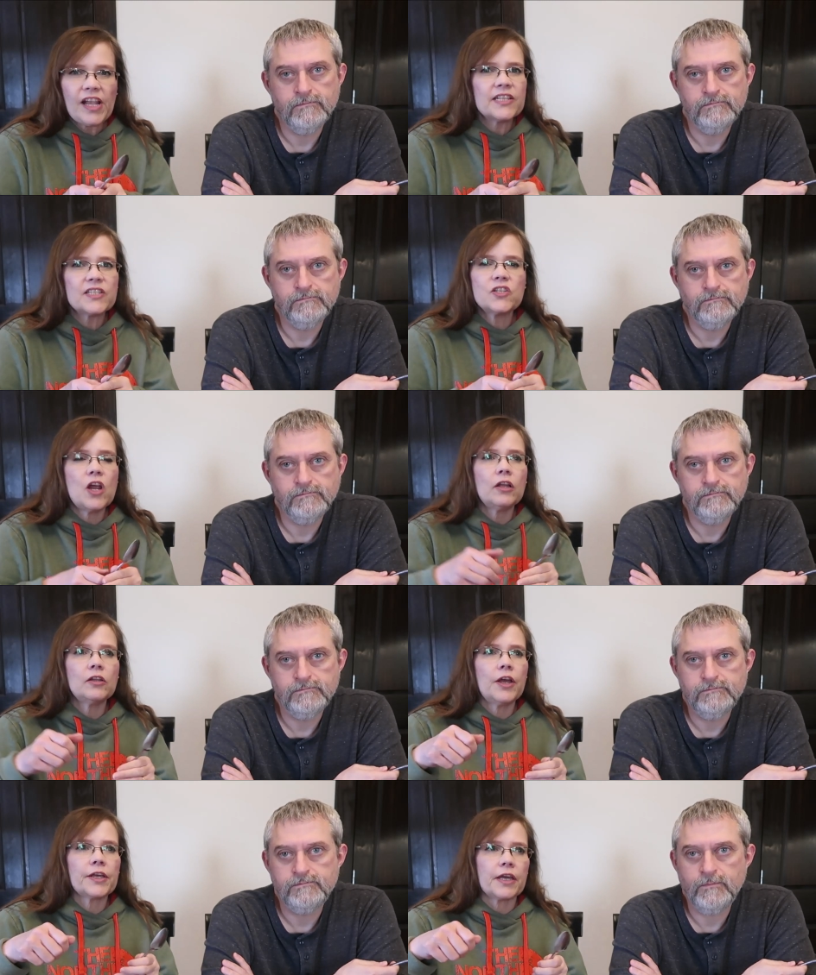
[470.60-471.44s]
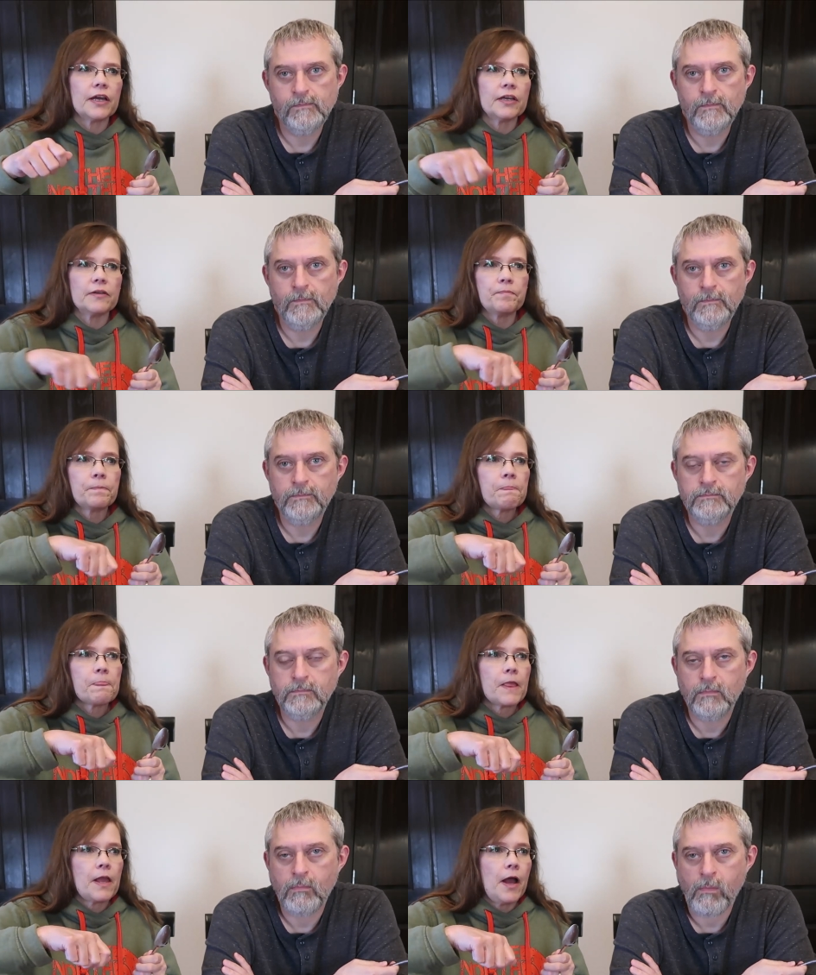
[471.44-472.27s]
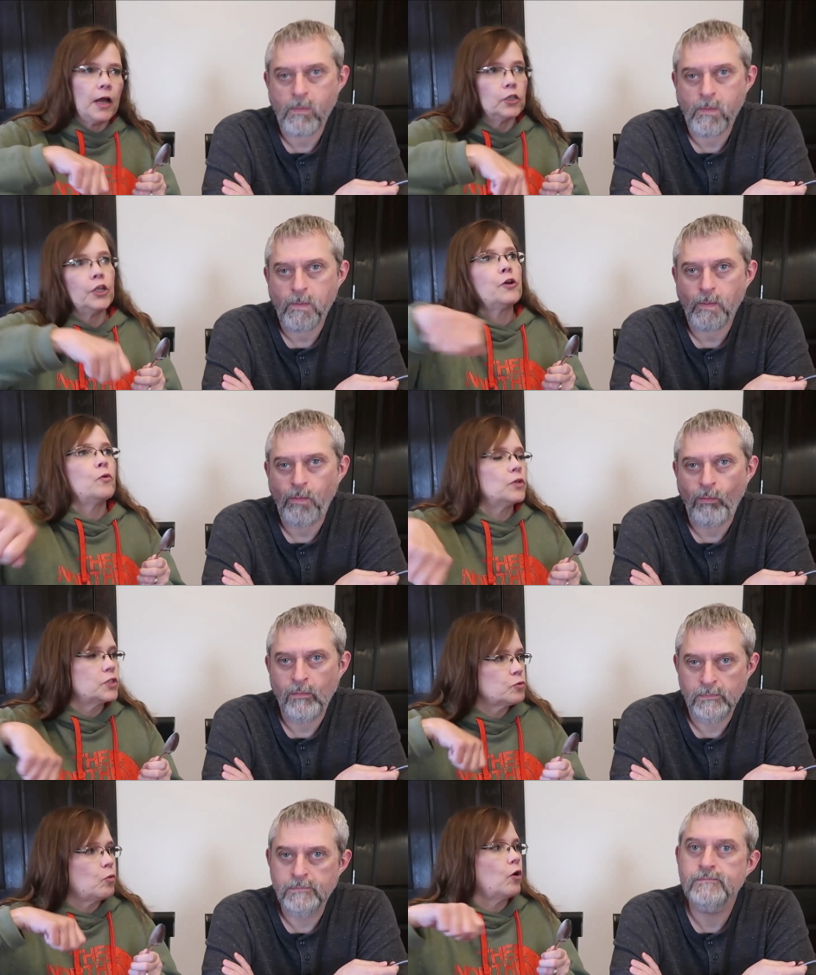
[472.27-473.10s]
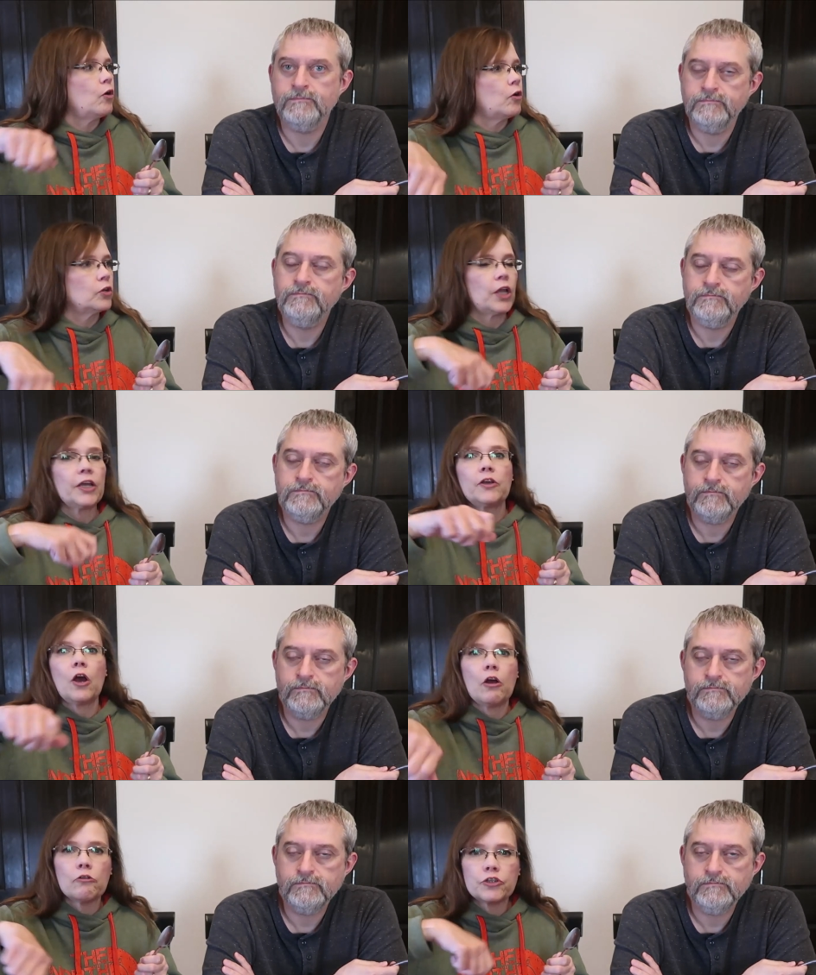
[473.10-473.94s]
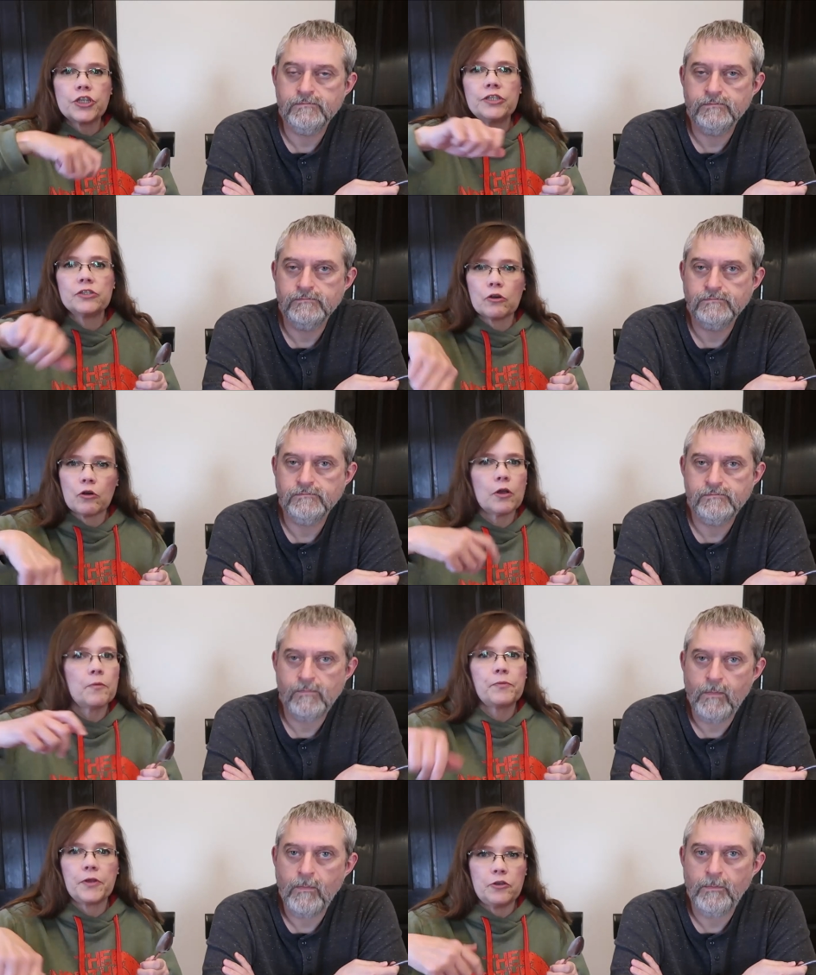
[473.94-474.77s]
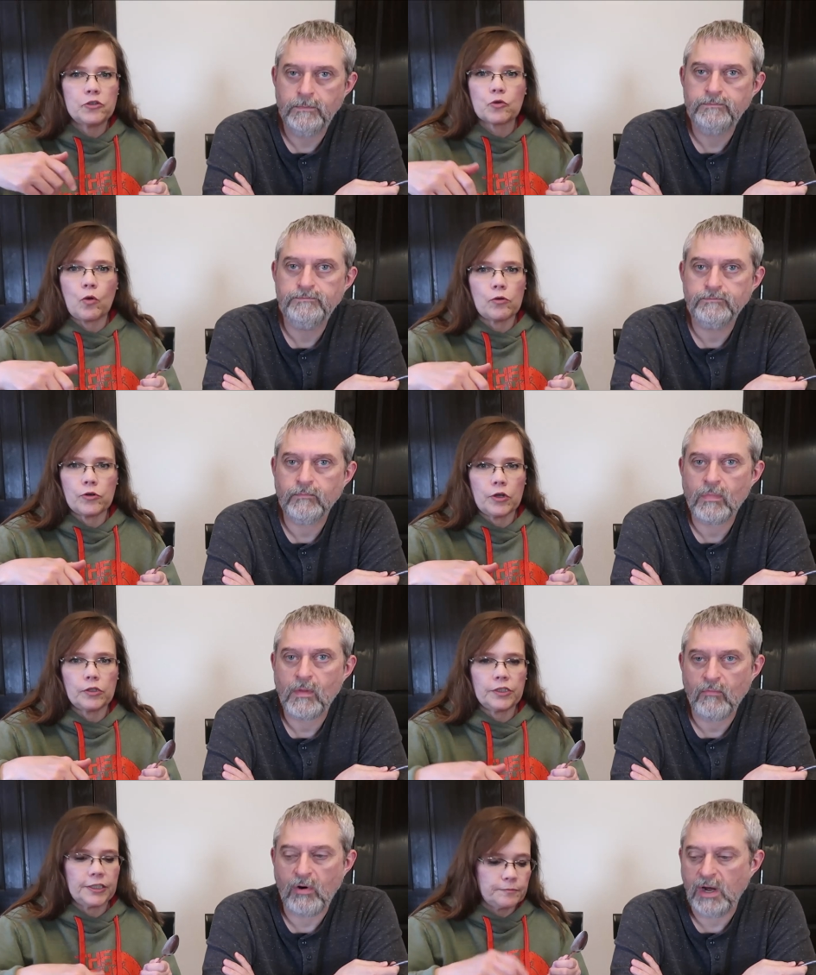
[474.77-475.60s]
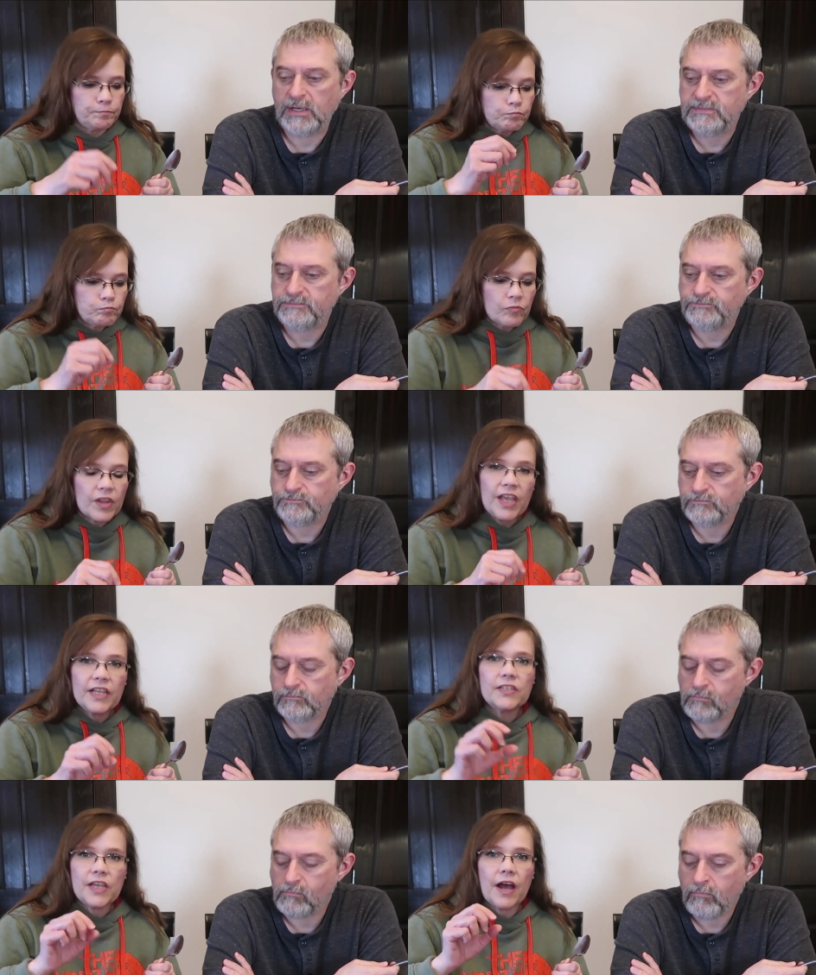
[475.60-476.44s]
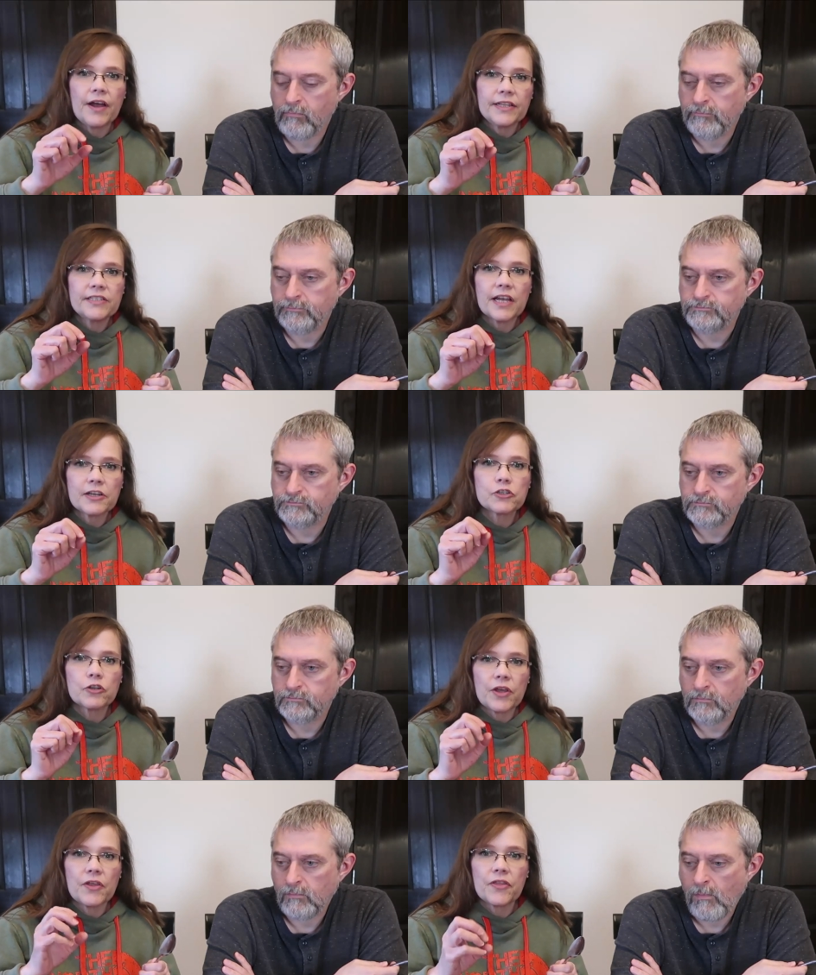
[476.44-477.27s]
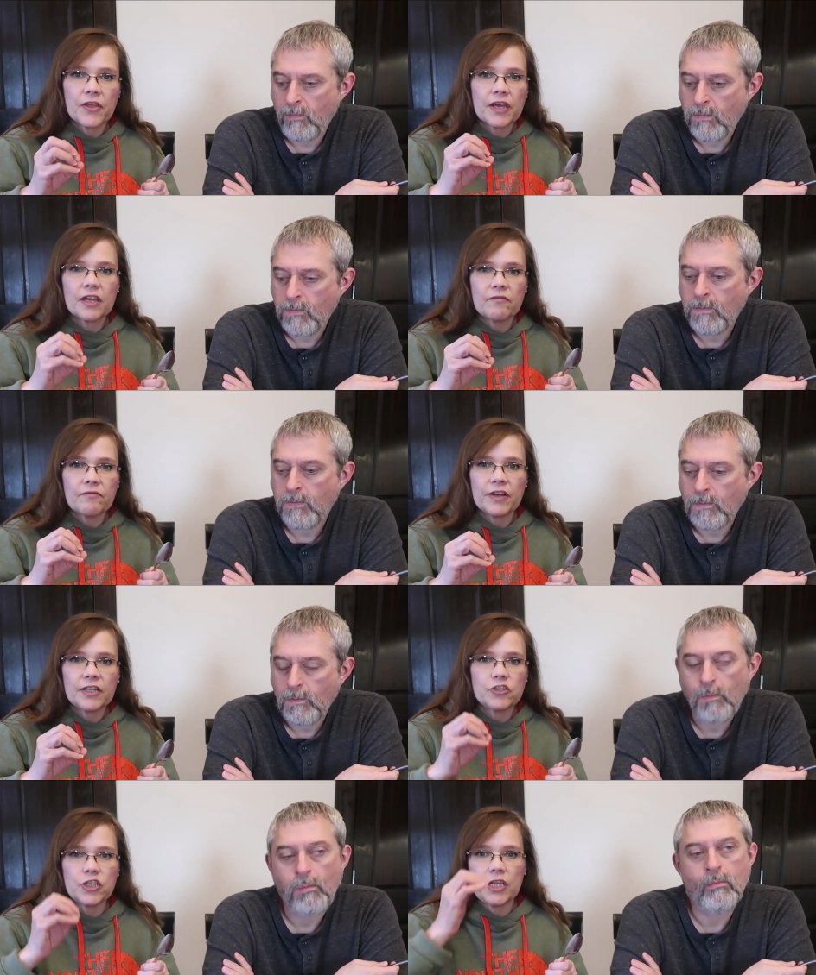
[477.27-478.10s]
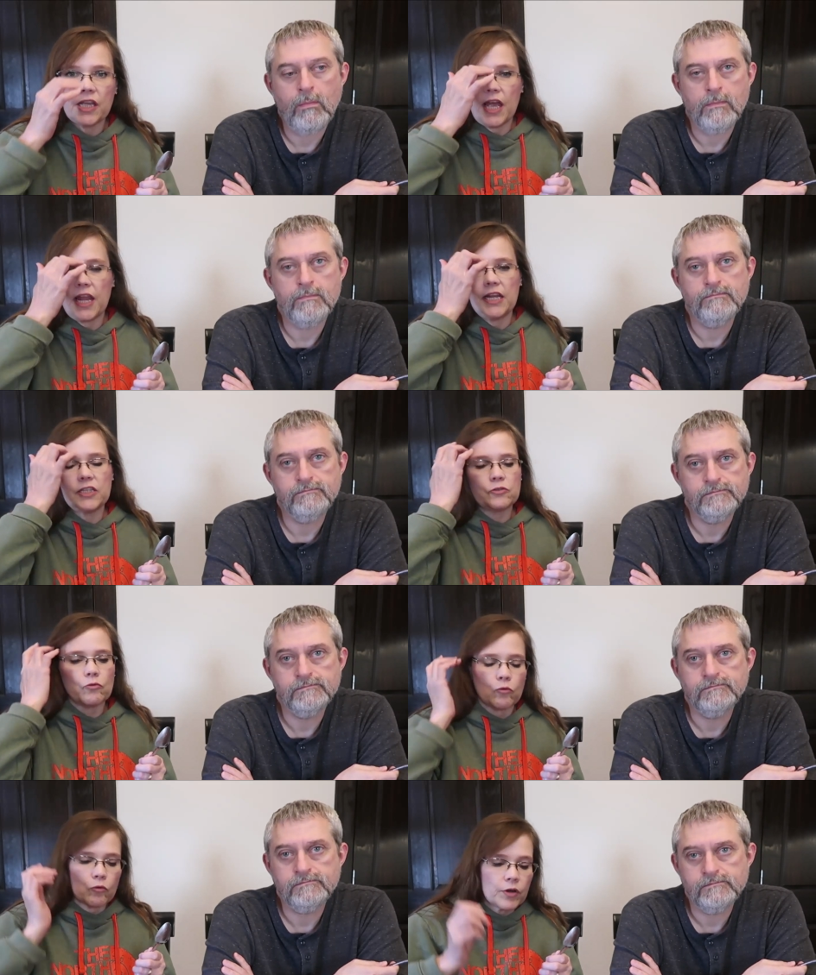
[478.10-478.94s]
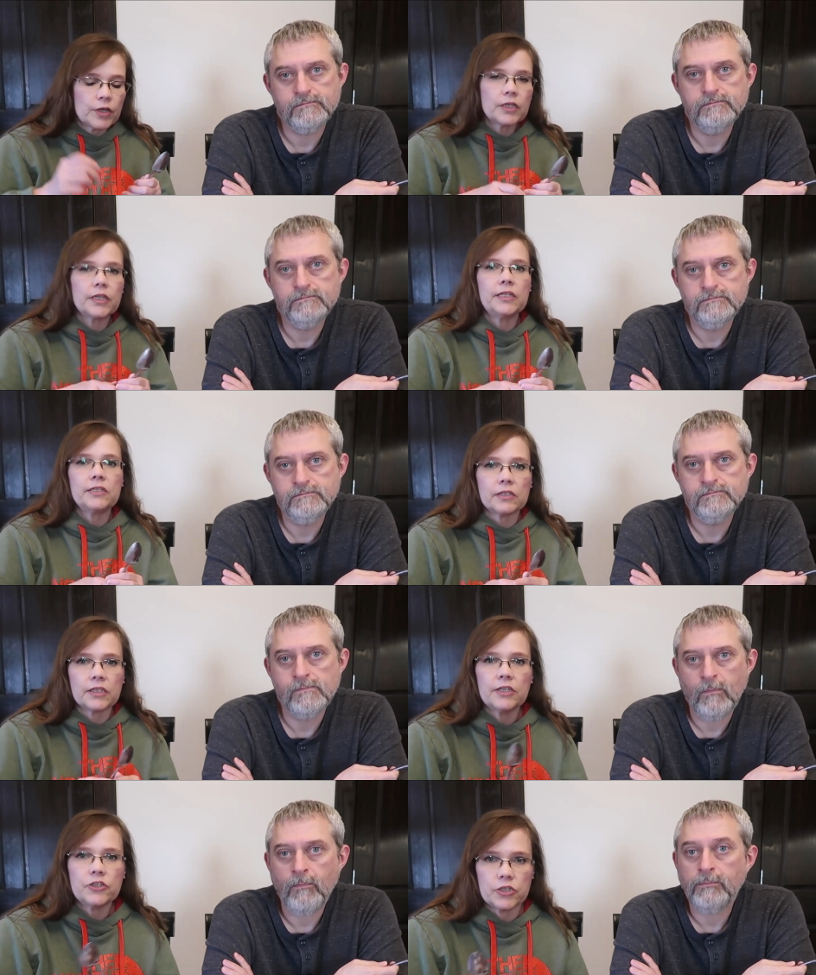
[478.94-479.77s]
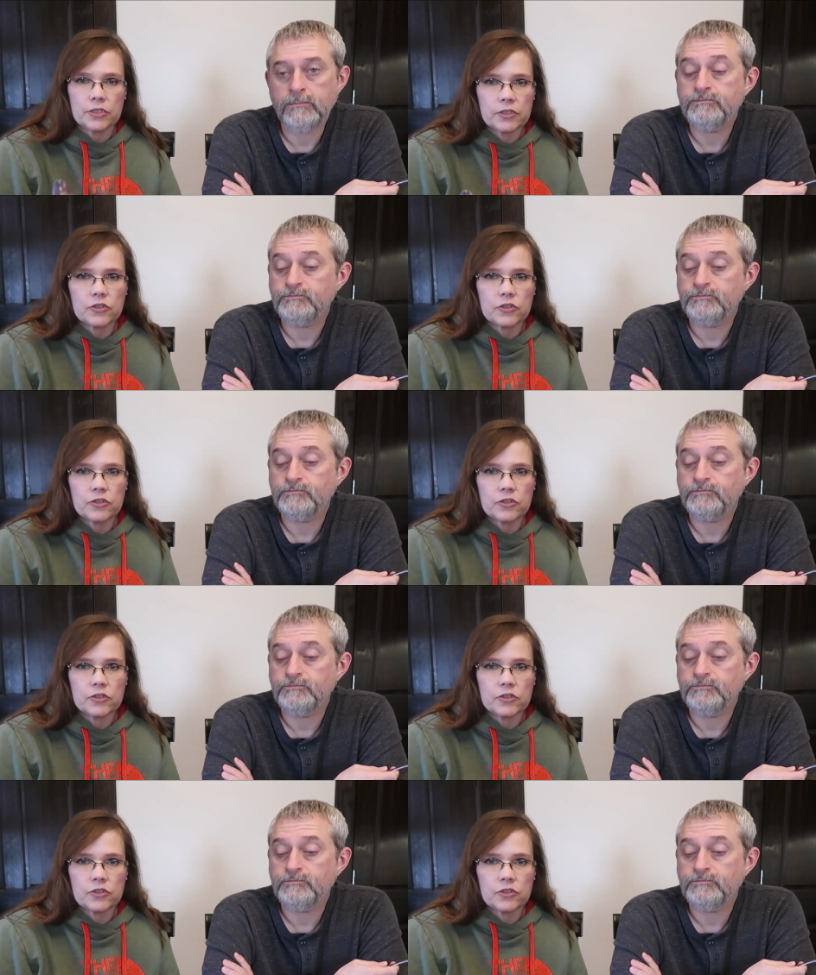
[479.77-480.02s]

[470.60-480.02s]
Speaker 1: it's not like a a liquid swirl like Hershey syrup that you squirted on there. Right. It yeah, it's actually thick and fudgy and it's really delicious